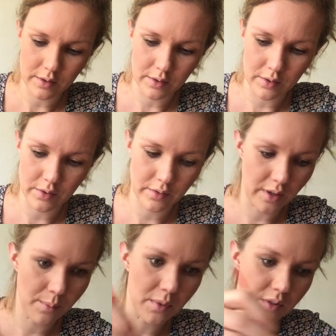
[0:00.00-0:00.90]
the
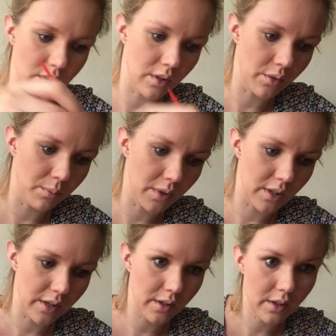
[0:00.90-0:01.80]
stem. It's a little bit
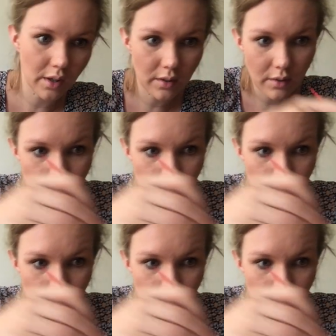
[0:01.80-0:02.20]
like that.